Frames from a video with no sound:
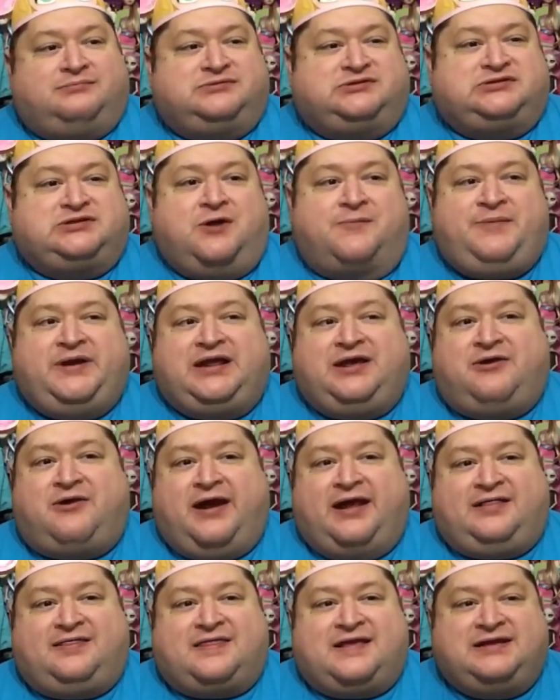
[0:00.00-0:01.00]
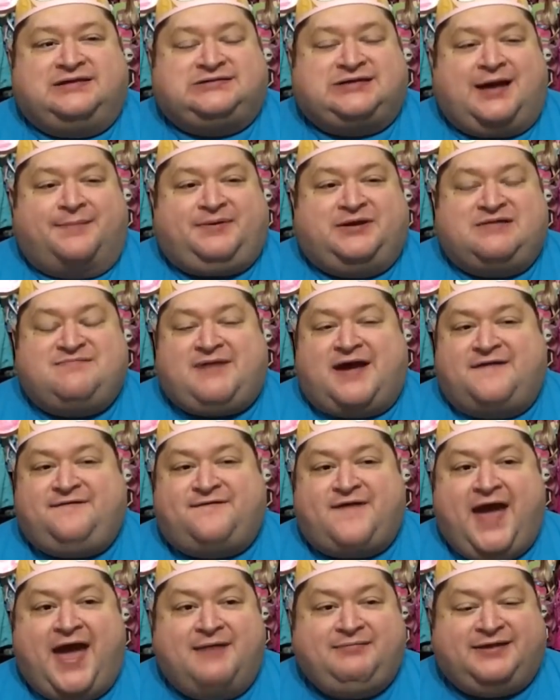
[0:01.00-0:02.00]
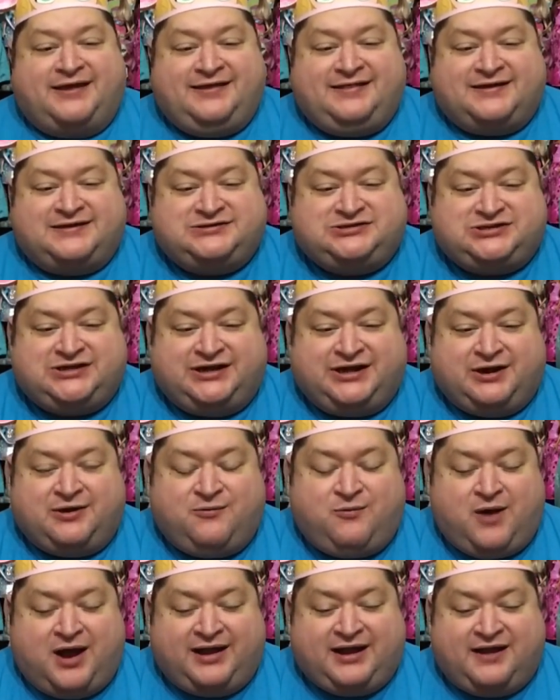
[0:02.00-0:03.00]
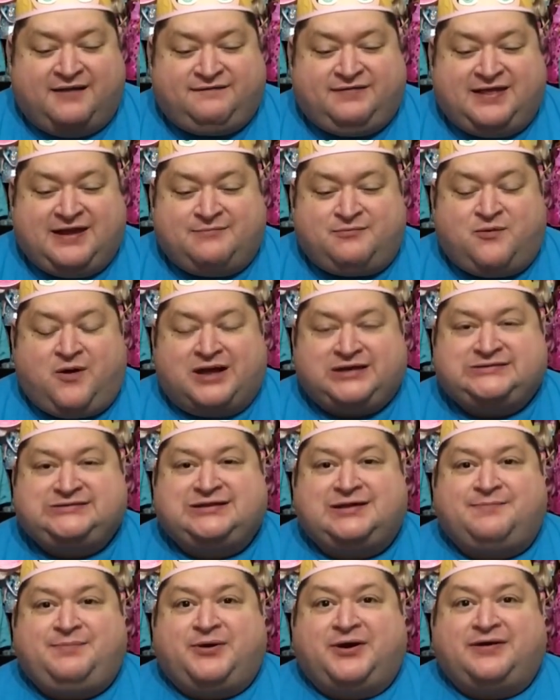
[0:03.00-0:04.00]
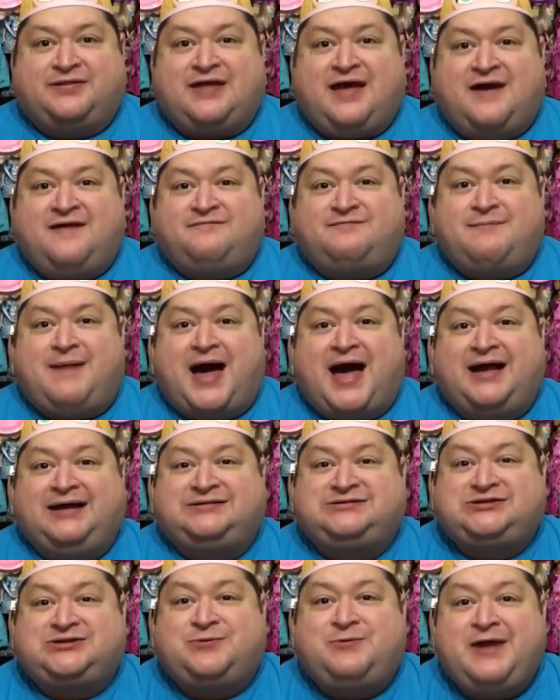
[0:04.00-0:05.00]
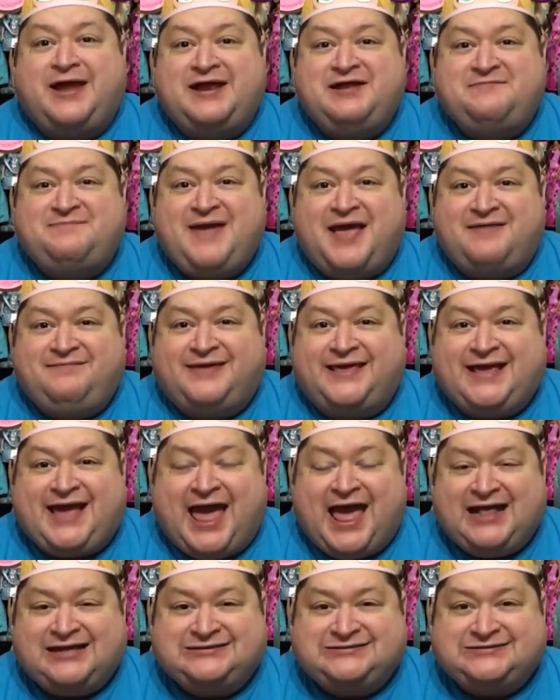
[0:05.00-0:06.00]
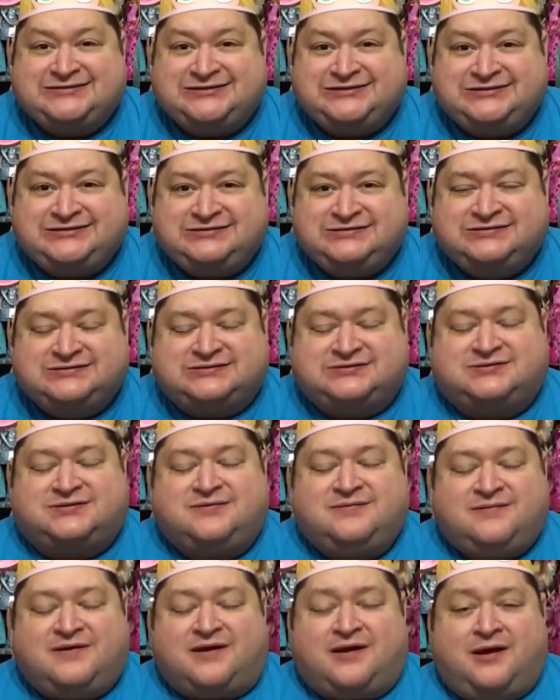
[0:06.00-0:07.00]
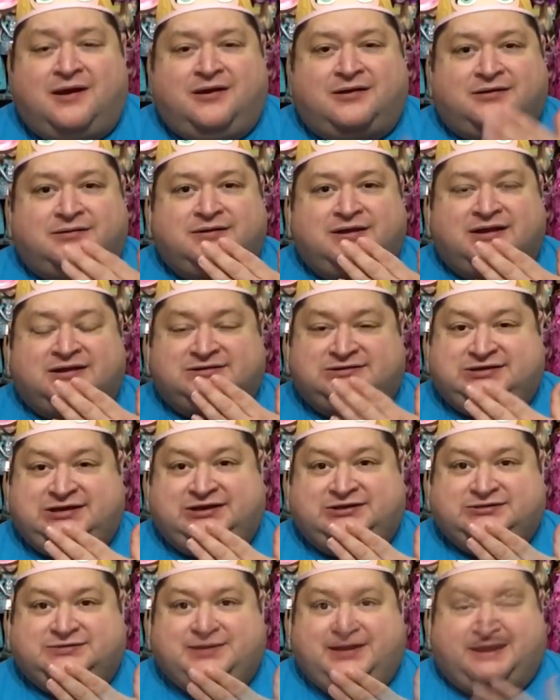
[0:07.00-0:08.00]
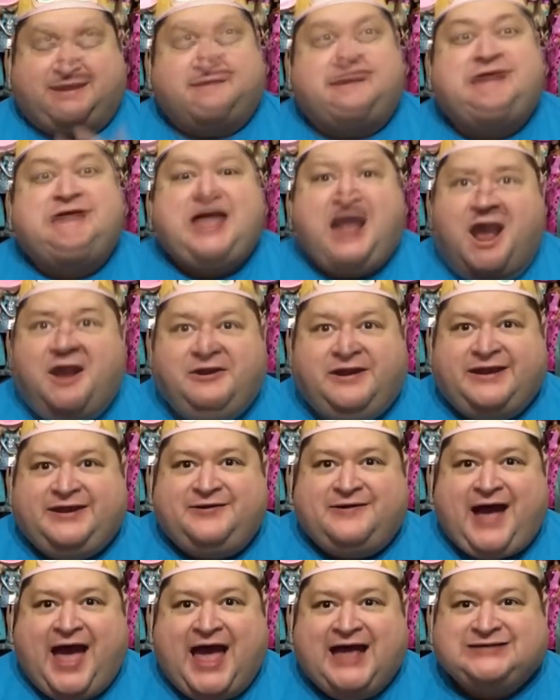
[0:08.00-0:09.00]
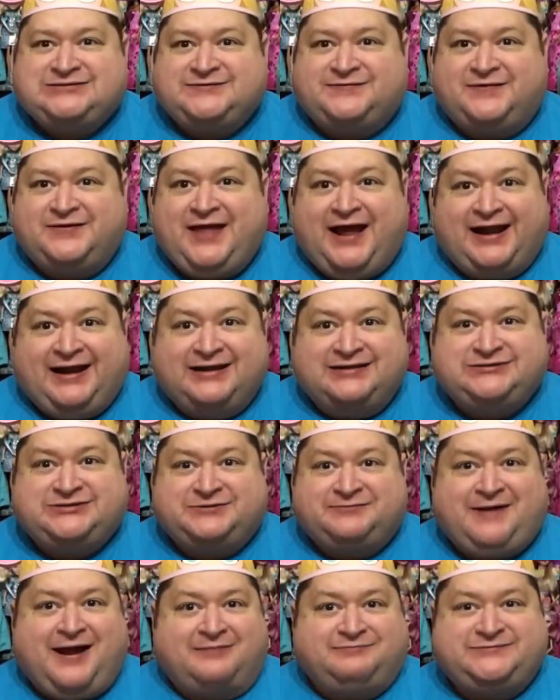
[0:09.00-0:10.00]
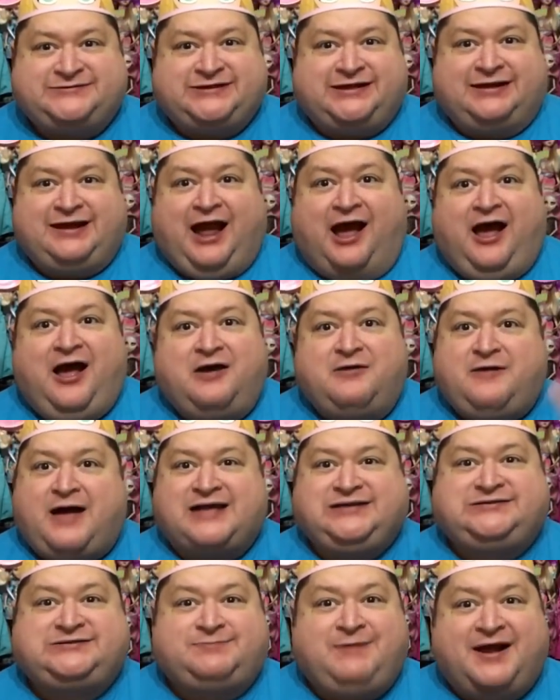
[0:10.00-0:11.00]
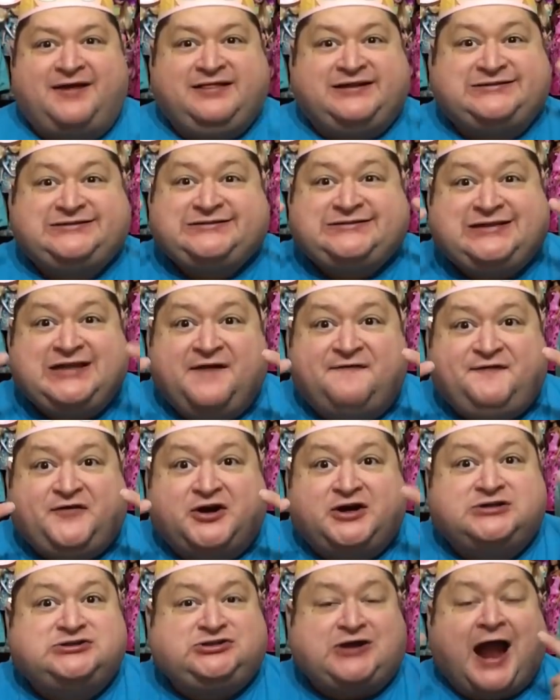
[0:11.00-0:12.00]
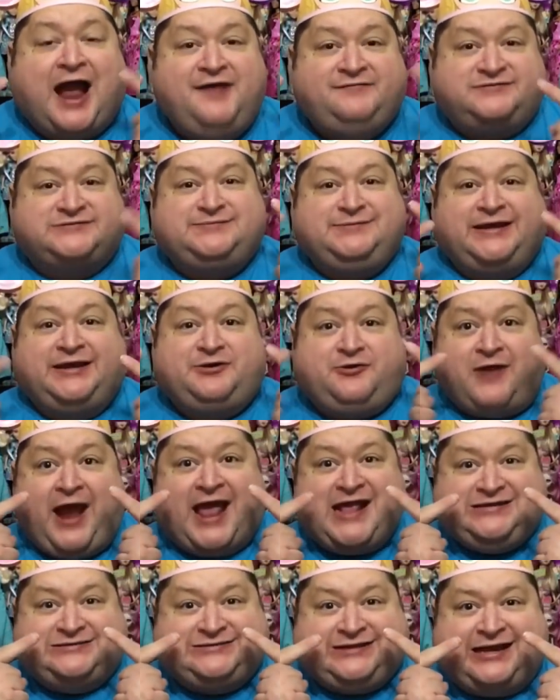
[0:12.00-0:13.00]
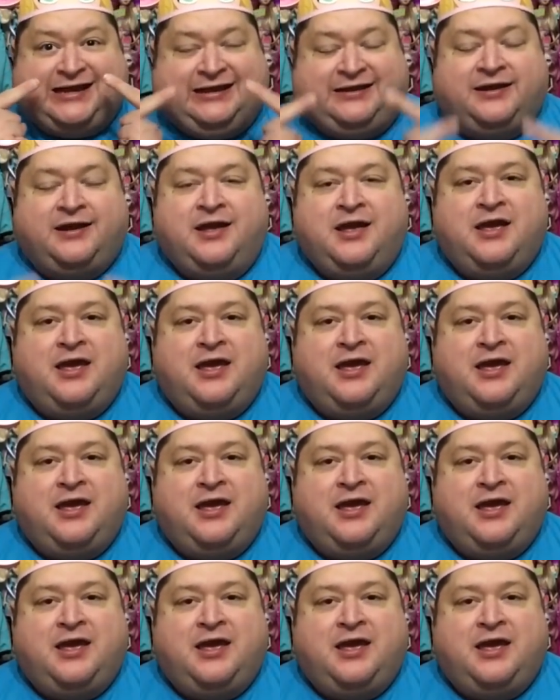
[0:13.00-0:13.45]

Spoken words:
So many great things happened in my family this year. One of them was the birth of my twin baby cousins. Excuse me. Sorry, you guys, for that interruption. Oh, I swear this sniffer drives me crazy.